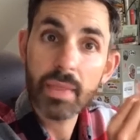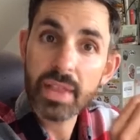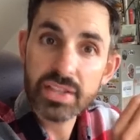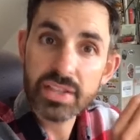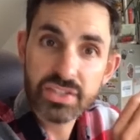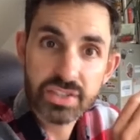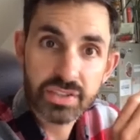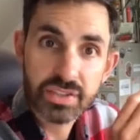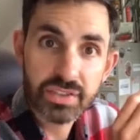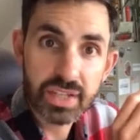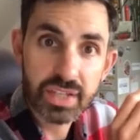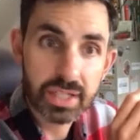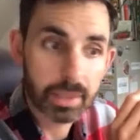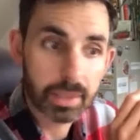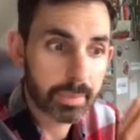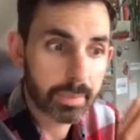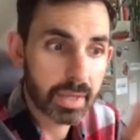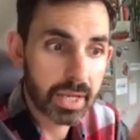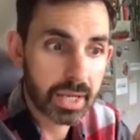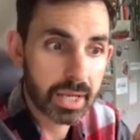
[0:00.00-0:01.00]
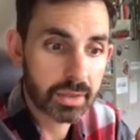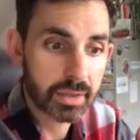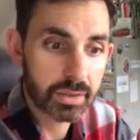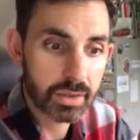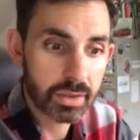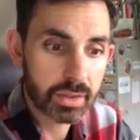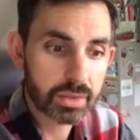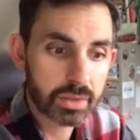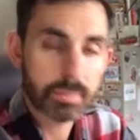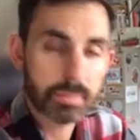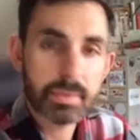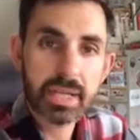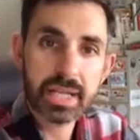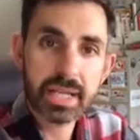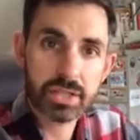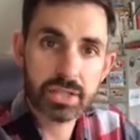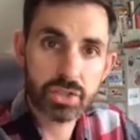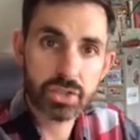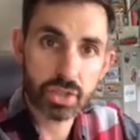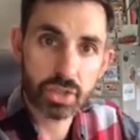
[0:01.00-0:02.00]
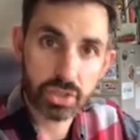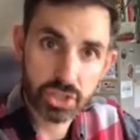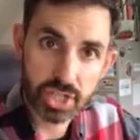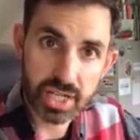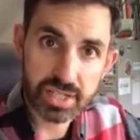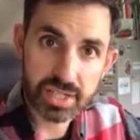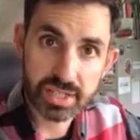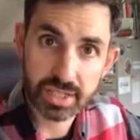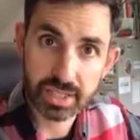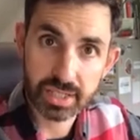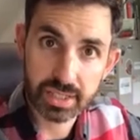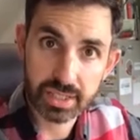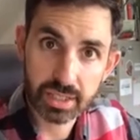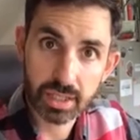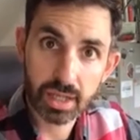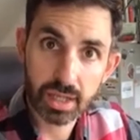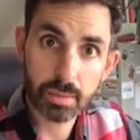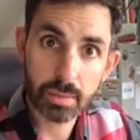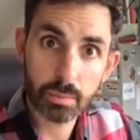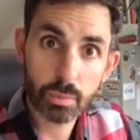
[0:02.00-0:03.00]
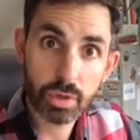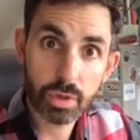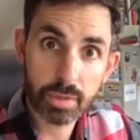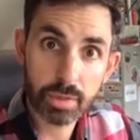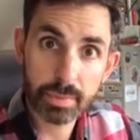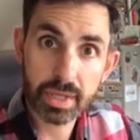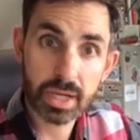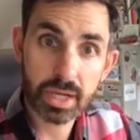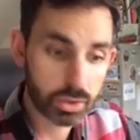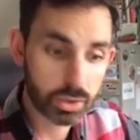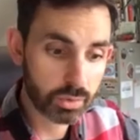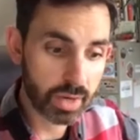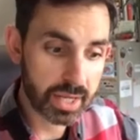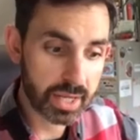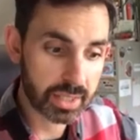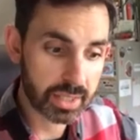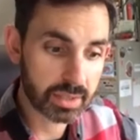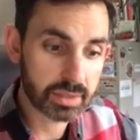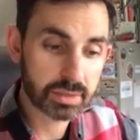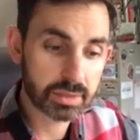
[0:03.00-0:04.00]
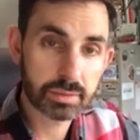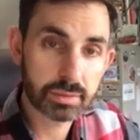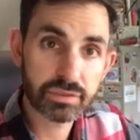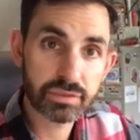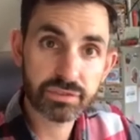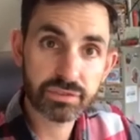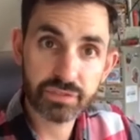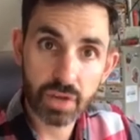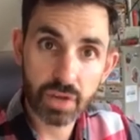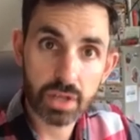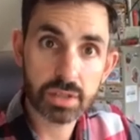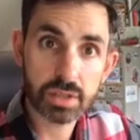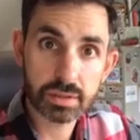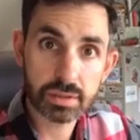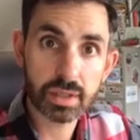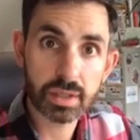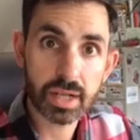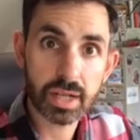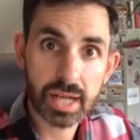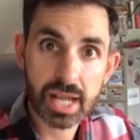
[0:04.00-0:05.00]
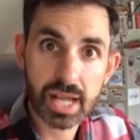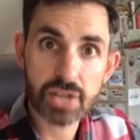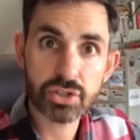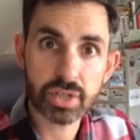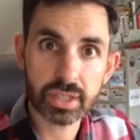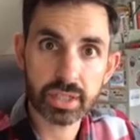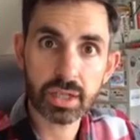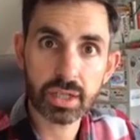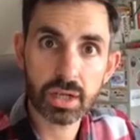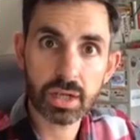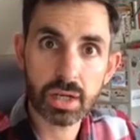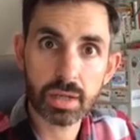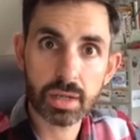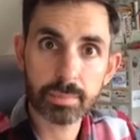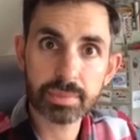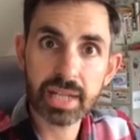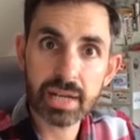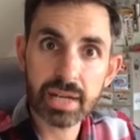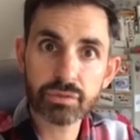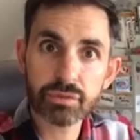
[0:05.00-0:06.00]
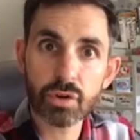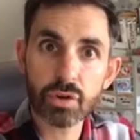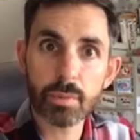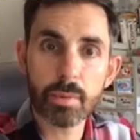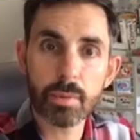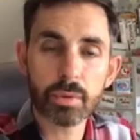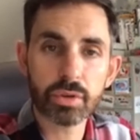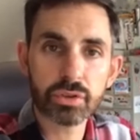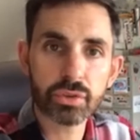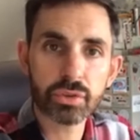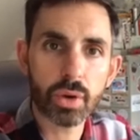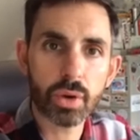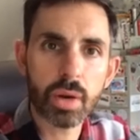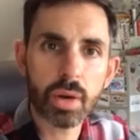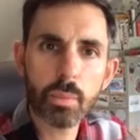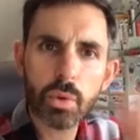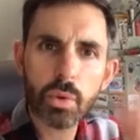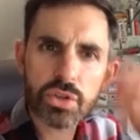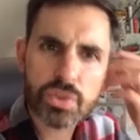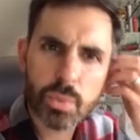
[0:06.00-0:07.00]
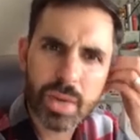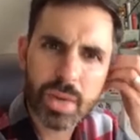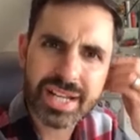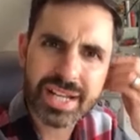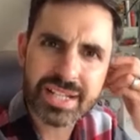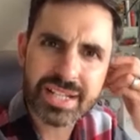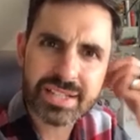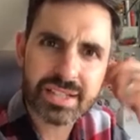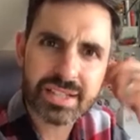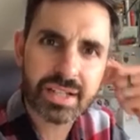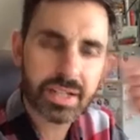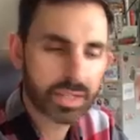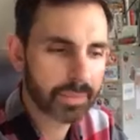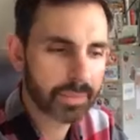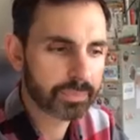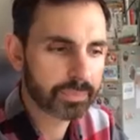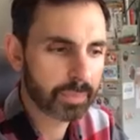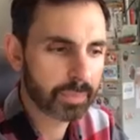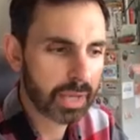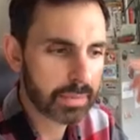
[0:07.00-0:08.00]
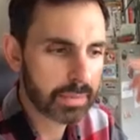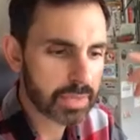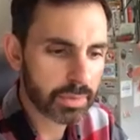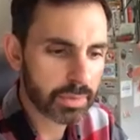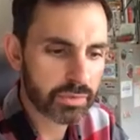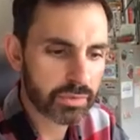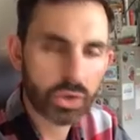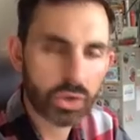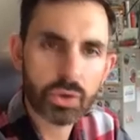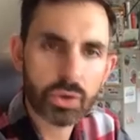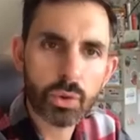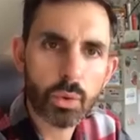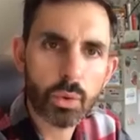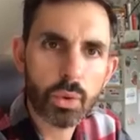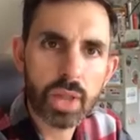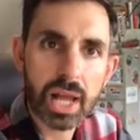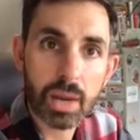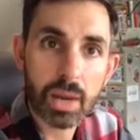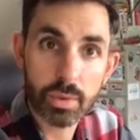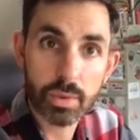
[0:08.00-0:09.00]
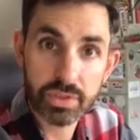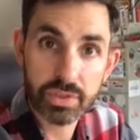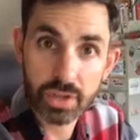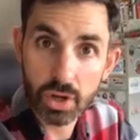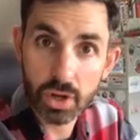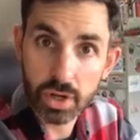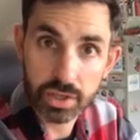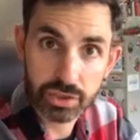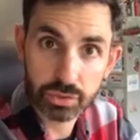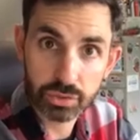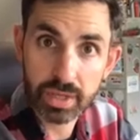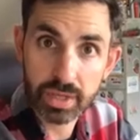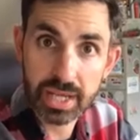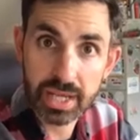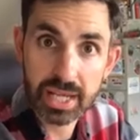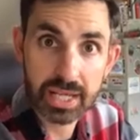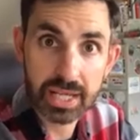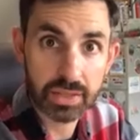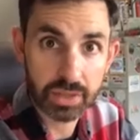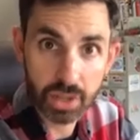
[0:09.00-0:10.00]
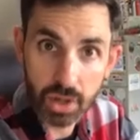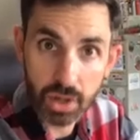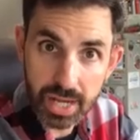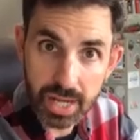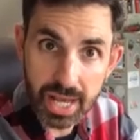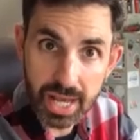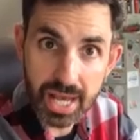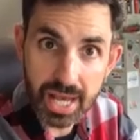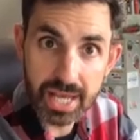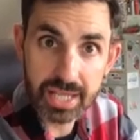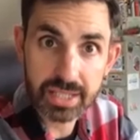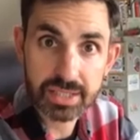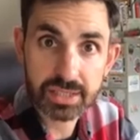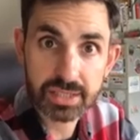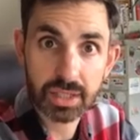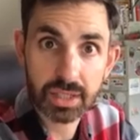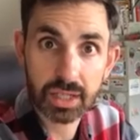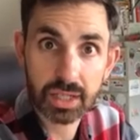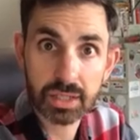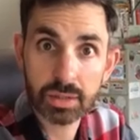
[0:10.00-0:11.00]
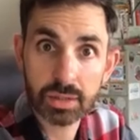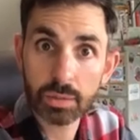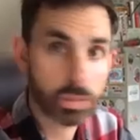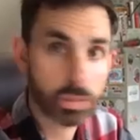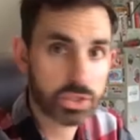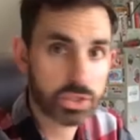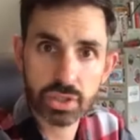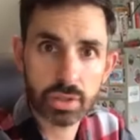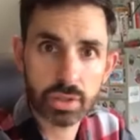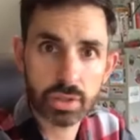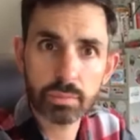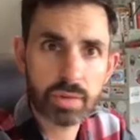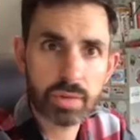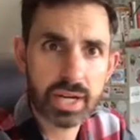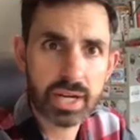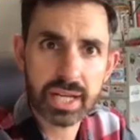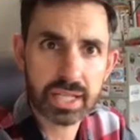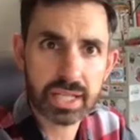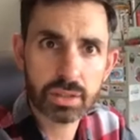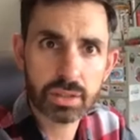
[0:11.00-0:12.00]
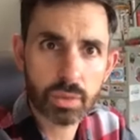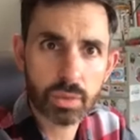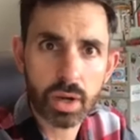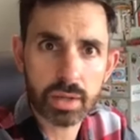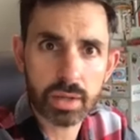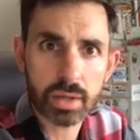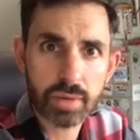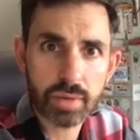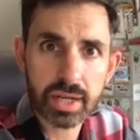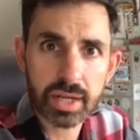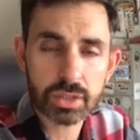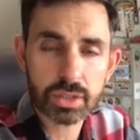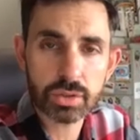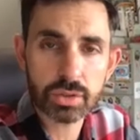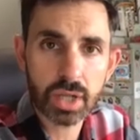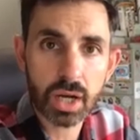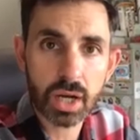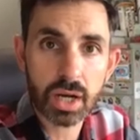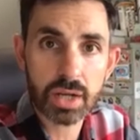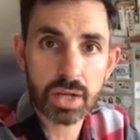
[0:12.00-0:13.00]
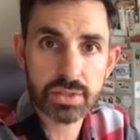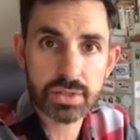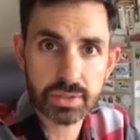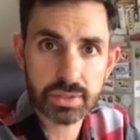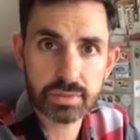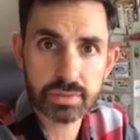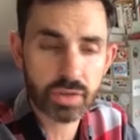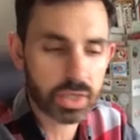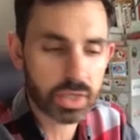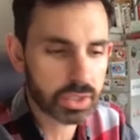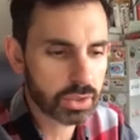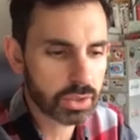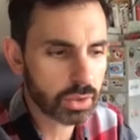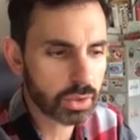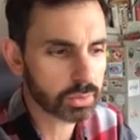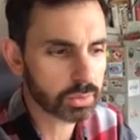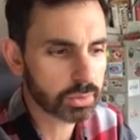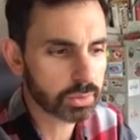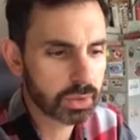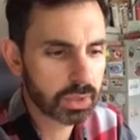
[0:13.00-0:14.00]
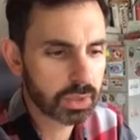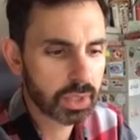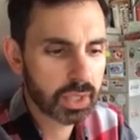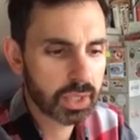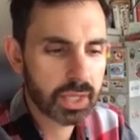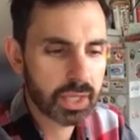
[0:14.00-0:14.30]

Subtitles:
And that's the thing. The Mini sort of chassis would have been a great, fun electric car platform, I thought. And what's weird is BMW have gone all out with the i3 and the i8, which are really quite radical cars and very cool.